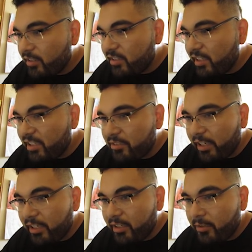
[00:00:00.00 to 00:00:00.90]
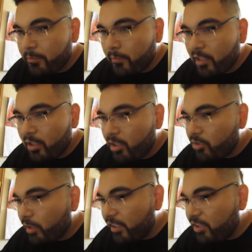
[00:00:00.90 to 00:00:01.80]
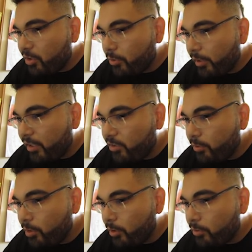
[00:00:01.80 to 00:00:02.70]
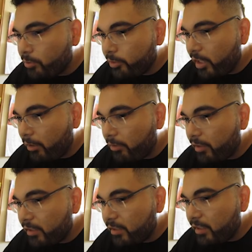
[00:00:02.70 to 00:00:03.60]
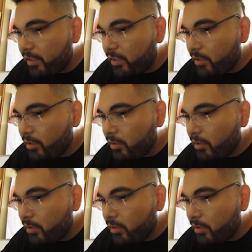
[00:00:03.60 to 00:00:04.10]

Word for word: See this right here? So I need to create 2 nodes. That one right there.